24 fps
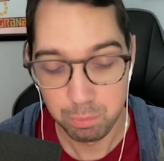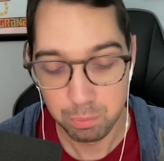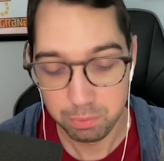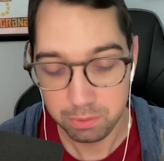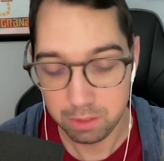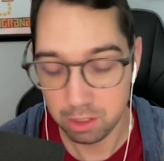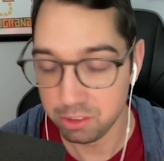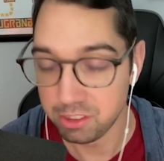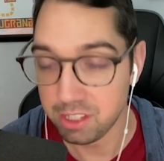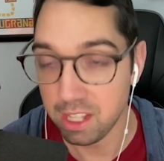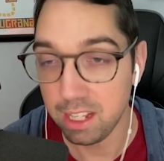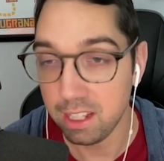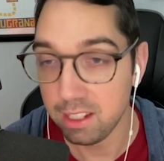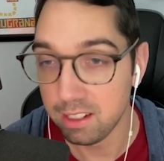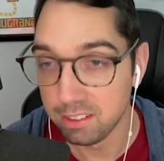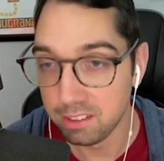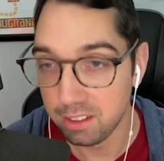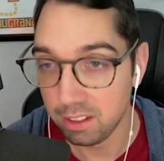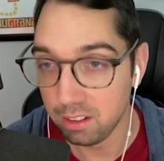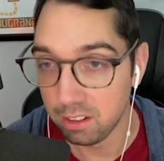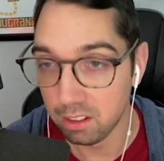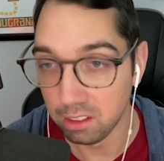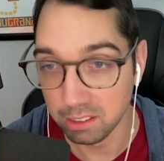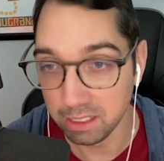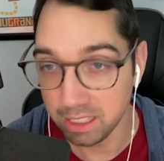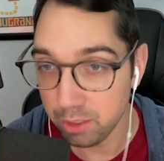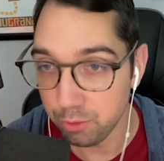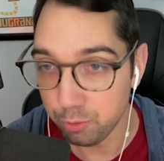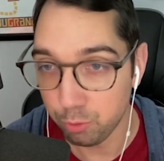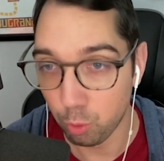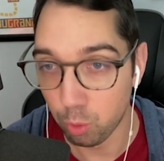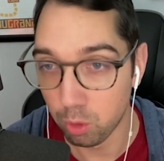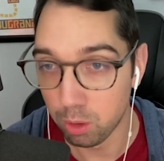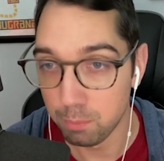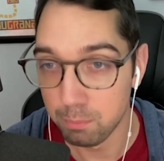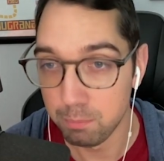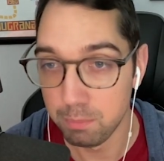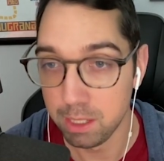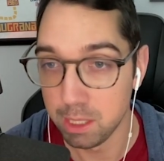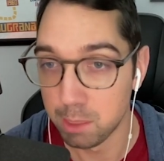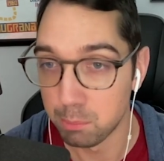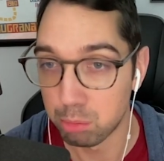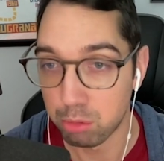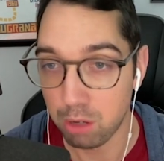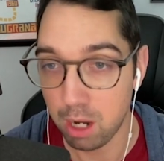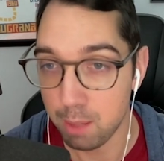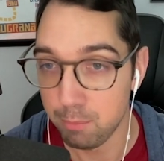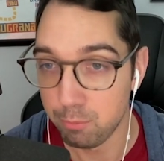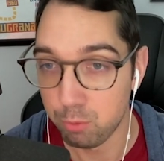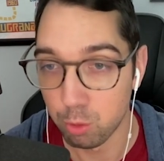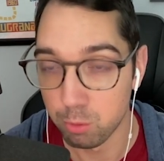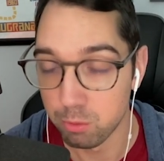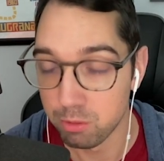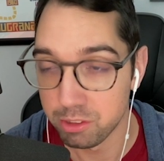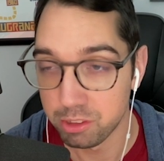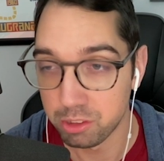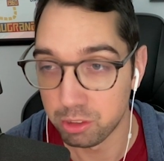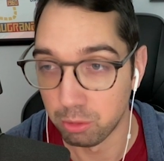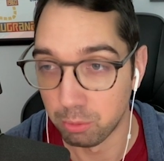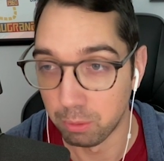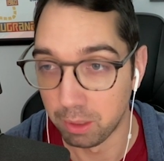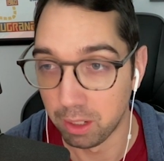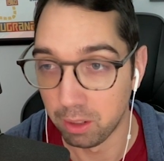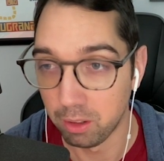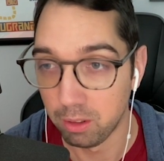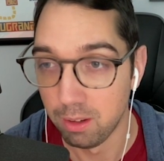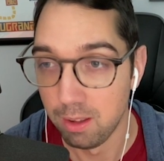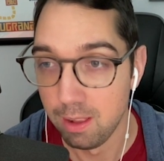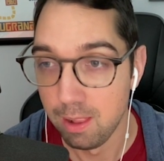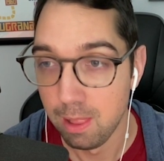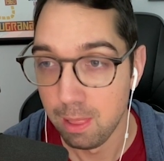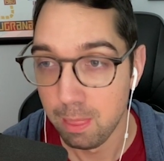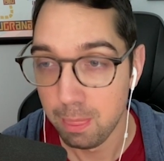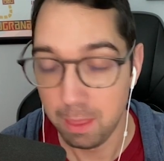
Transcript: Ter Stegen is in elite form, in the prime form of his career,